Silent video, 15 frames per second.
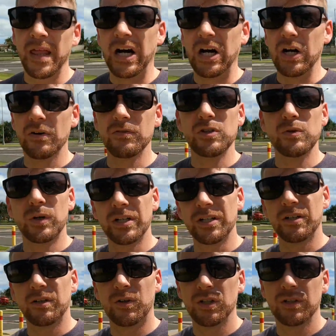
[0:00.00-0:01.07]
However you want to
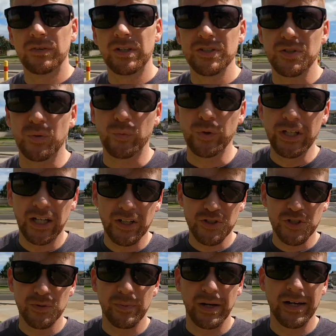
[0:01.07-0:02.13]
get a hold of us, we got
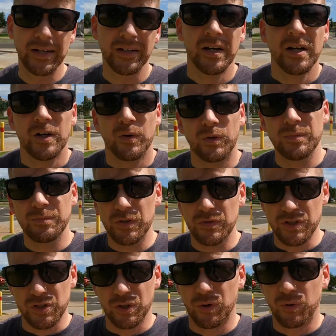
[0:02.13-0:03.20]
your back when
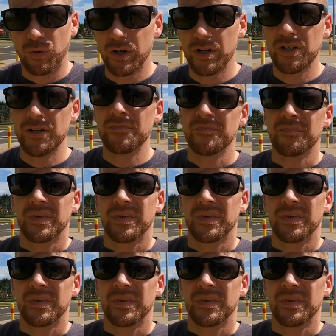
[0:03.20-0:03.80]
moving to Hawaii.